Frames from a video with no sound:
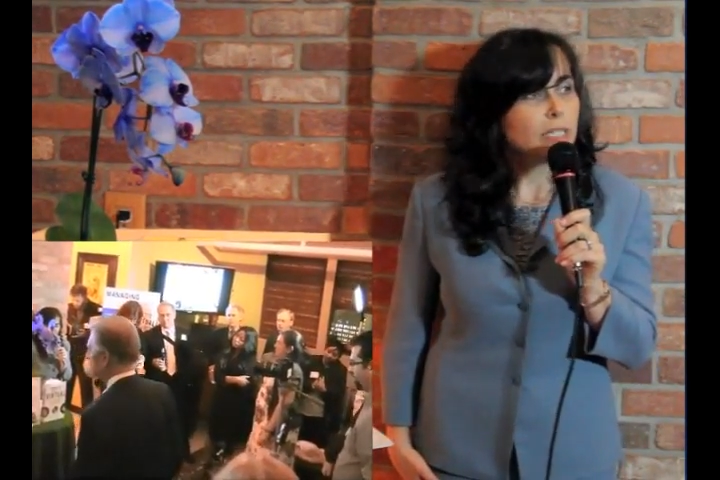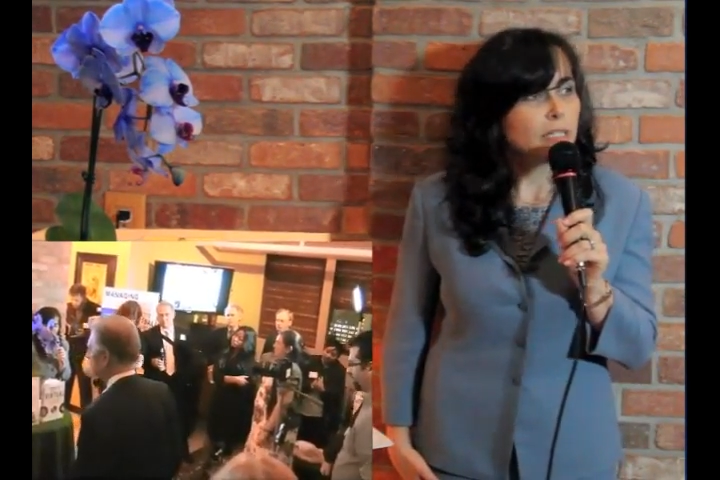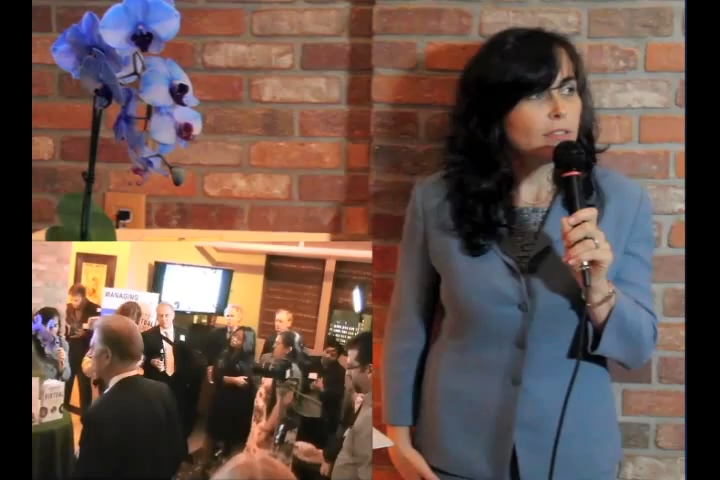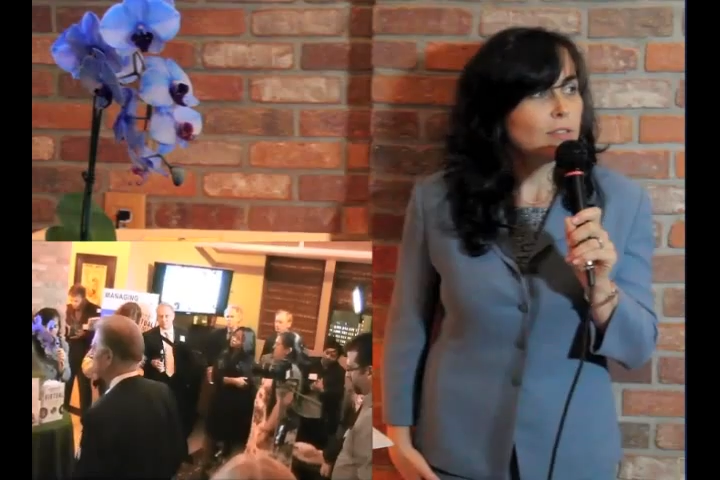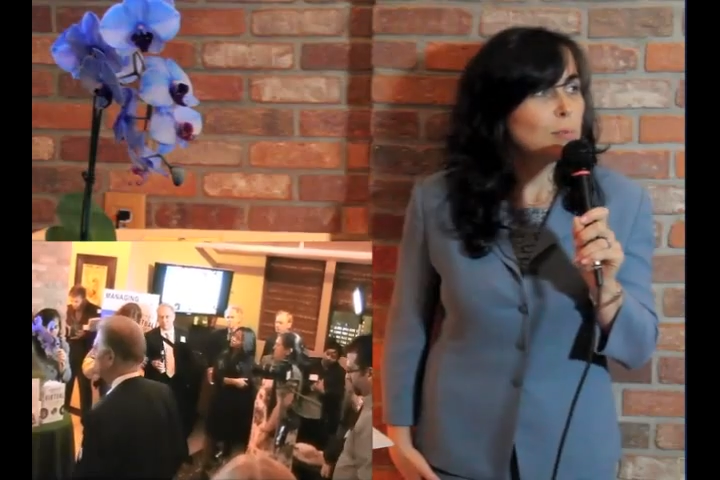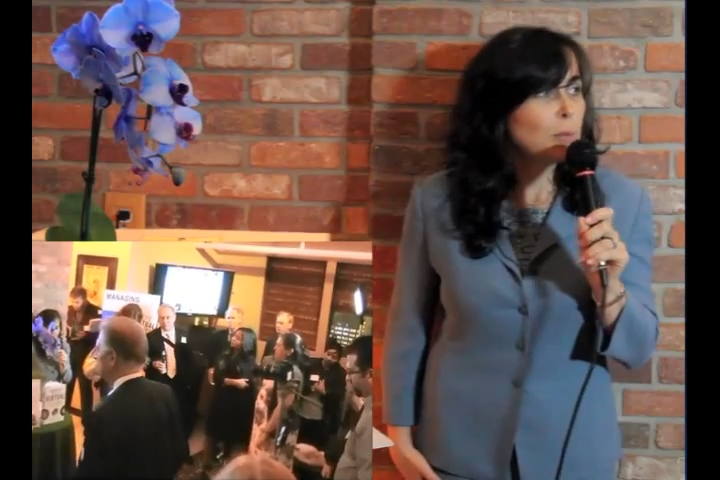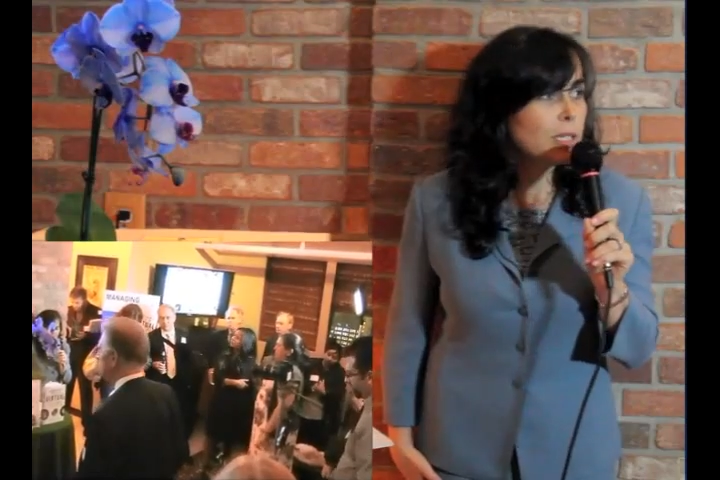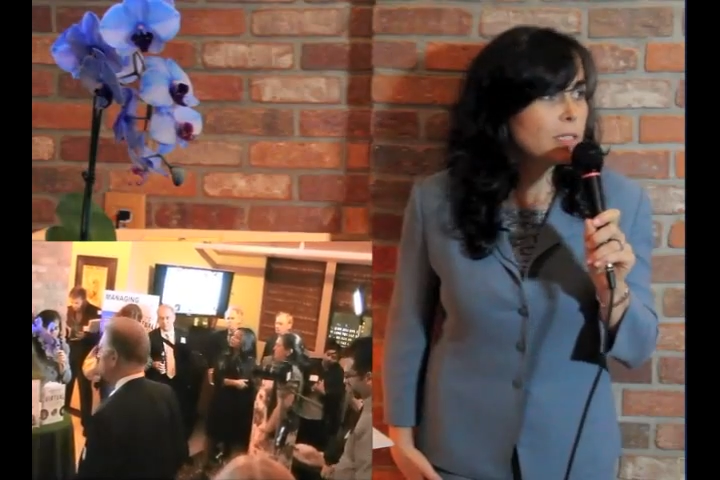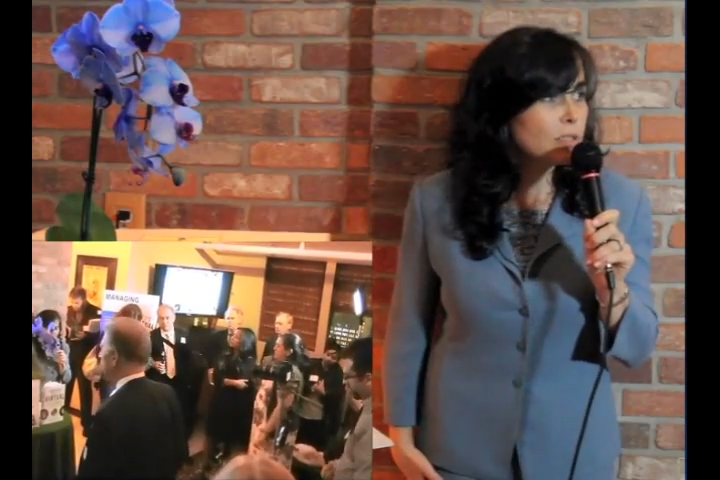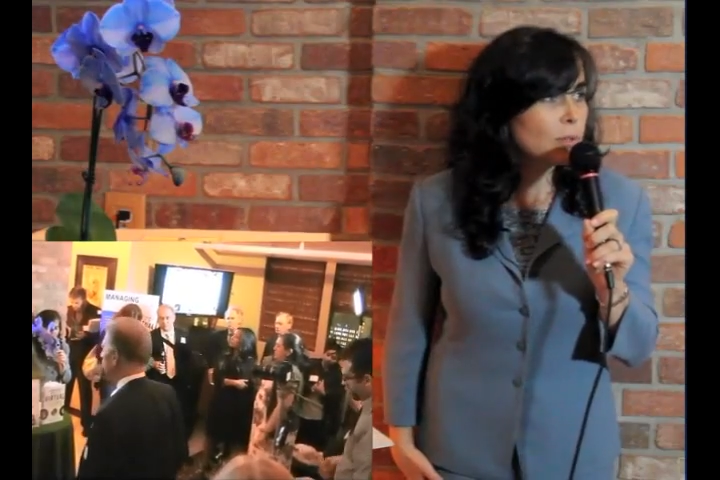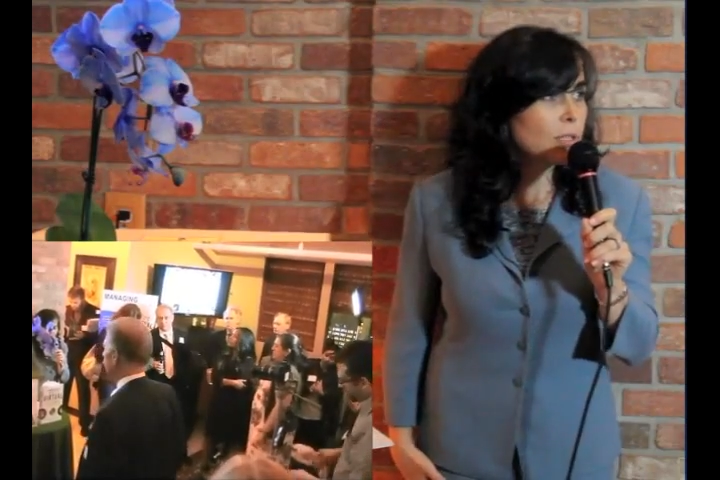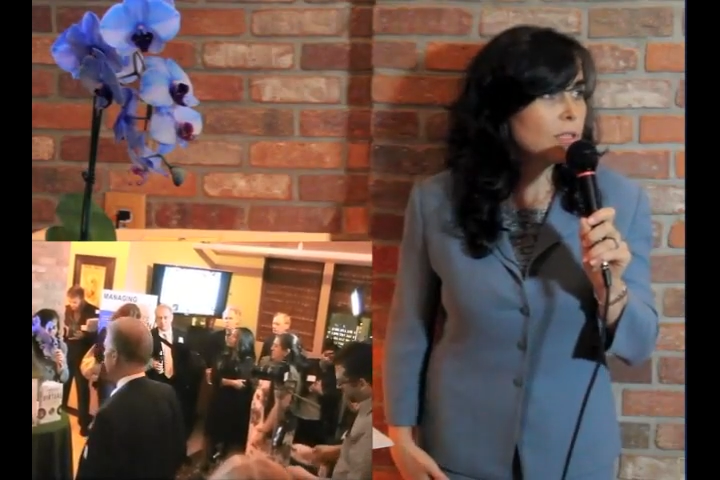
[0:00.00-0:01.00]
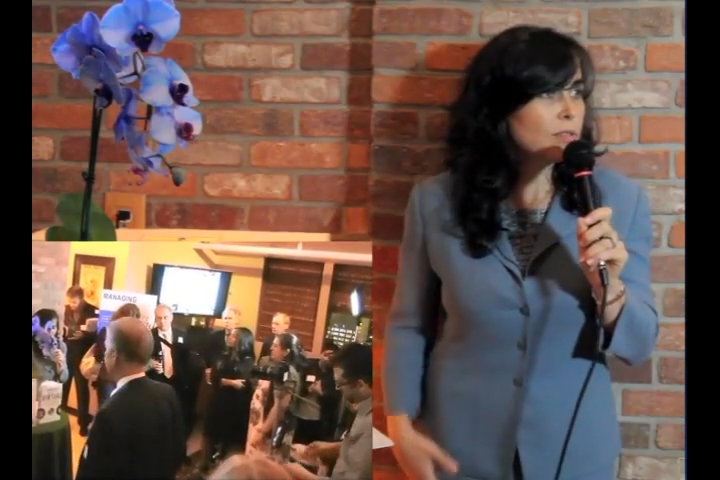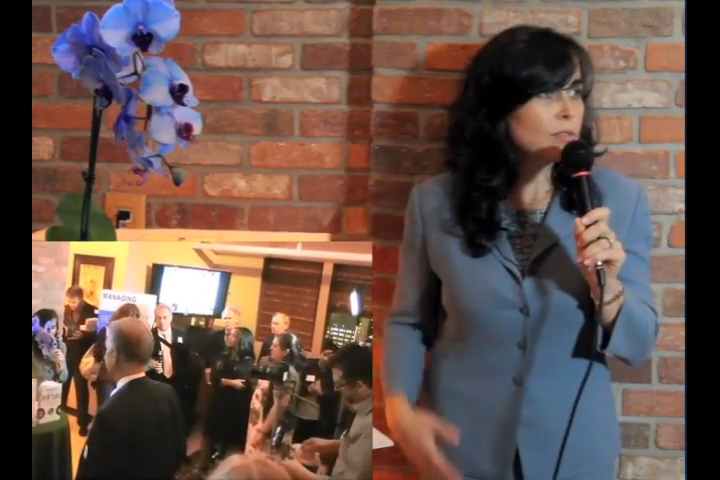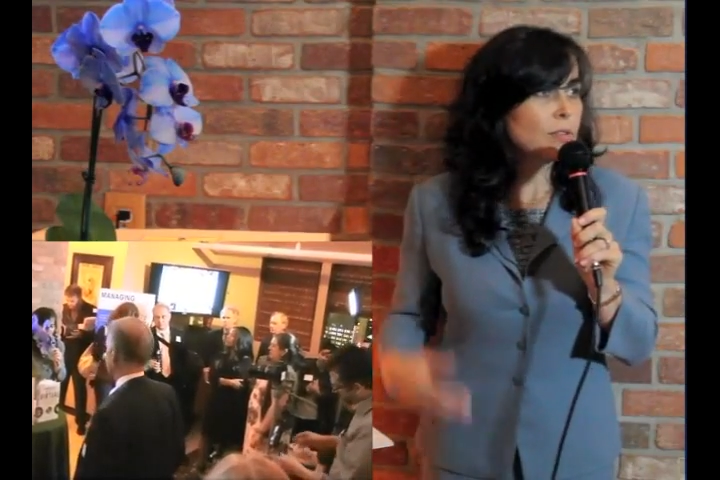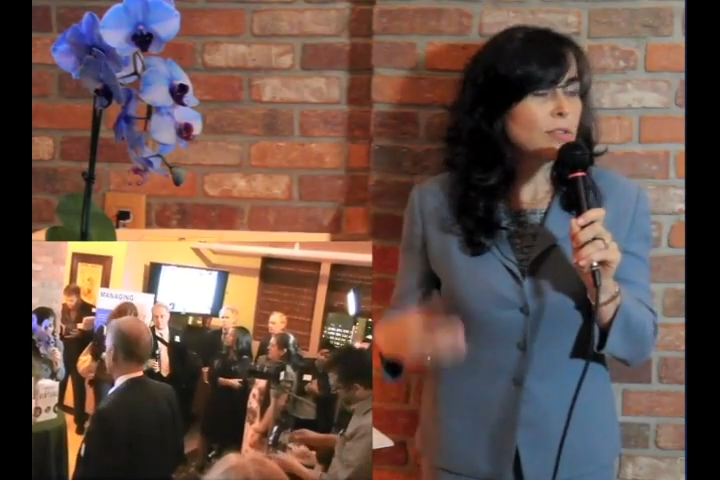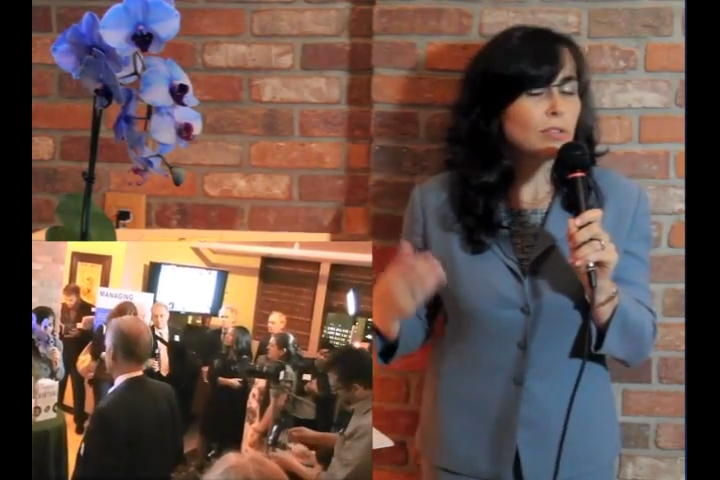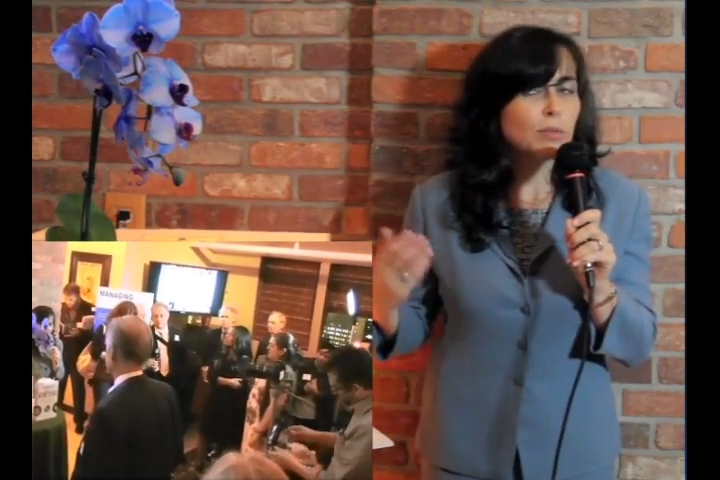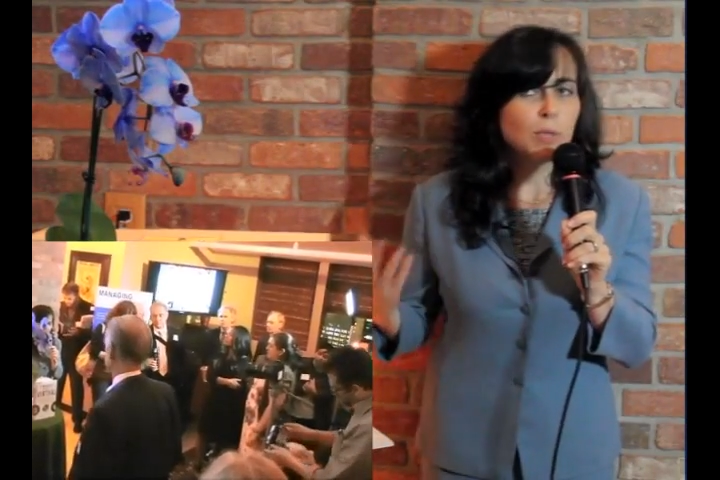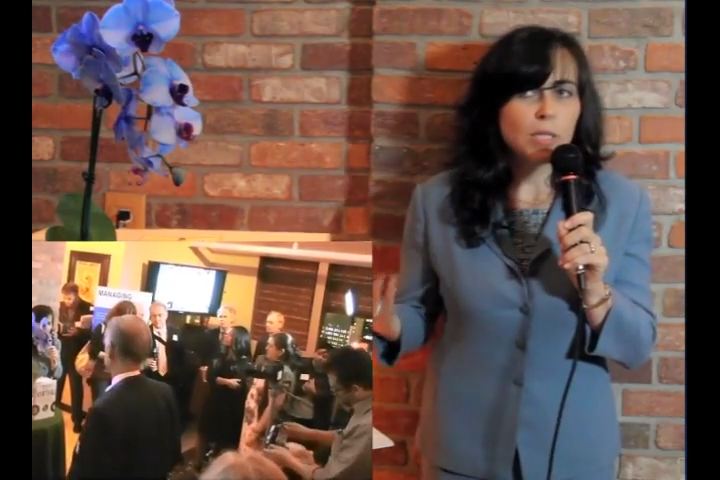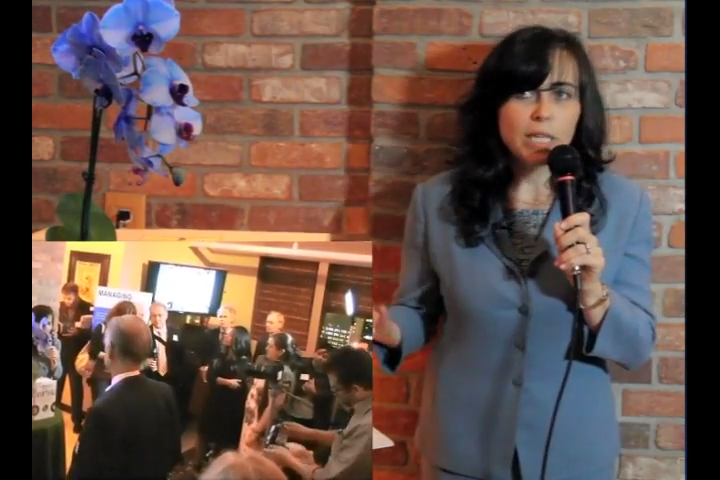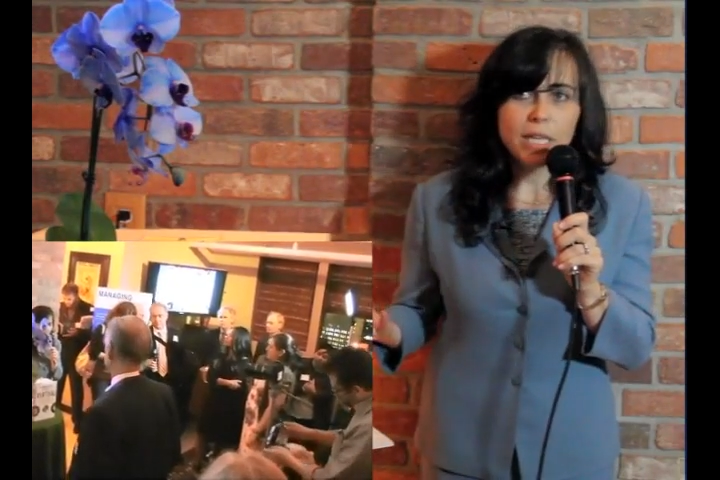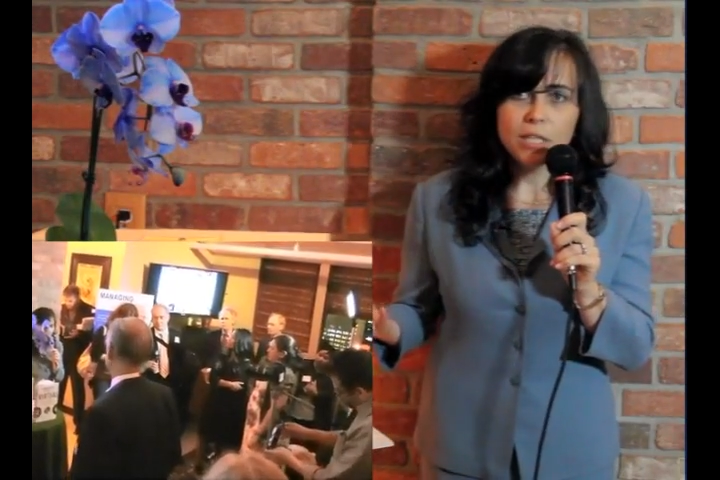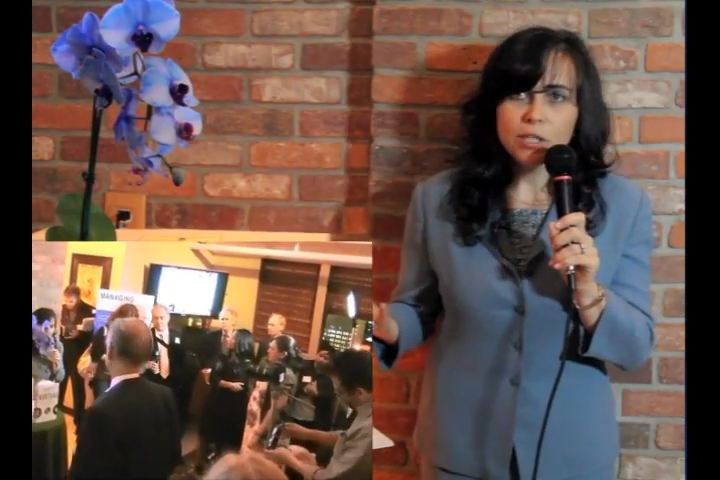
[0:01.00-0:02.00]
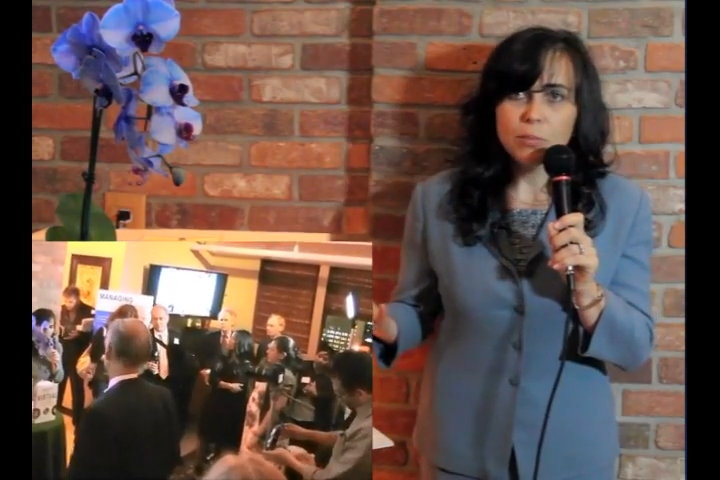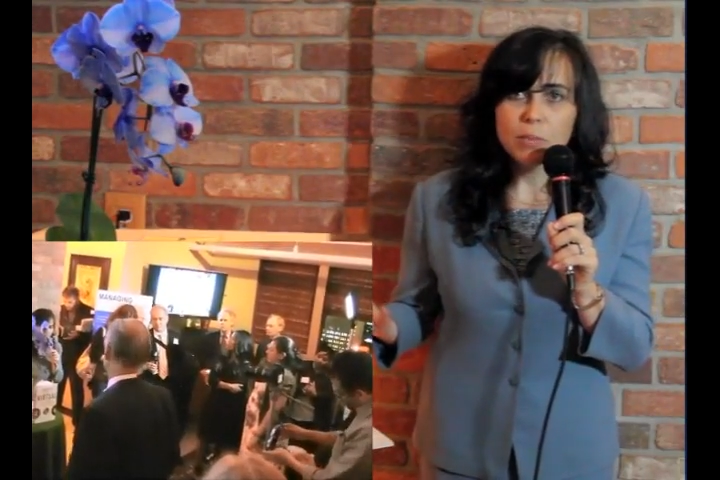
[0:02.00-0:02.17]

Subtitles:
several months going through his communication